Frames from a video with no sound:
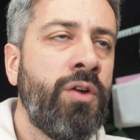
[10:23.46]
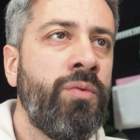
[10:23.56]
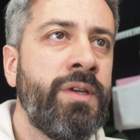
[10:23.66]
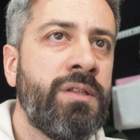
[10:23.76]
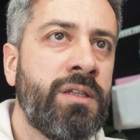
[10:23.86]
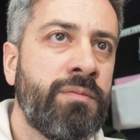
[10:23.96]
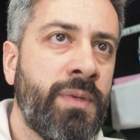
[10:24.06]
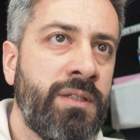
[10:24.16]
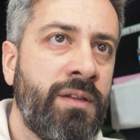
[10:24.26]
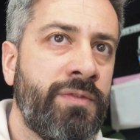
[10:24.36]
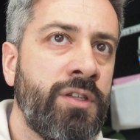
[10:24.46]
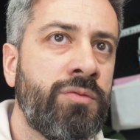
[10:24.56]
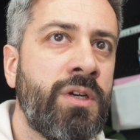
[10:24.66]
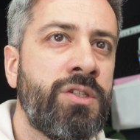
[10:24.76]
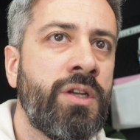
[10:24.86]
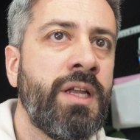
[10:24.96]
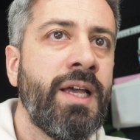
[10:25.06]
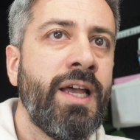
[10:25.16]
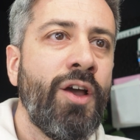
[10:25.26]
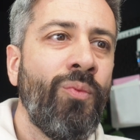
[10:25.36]
always ask myself this question,
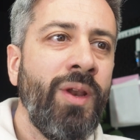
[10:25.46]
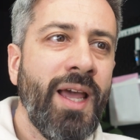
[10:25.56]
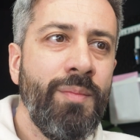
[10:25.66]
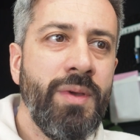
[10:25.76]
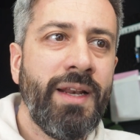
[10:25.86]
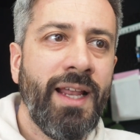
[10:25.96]
will I be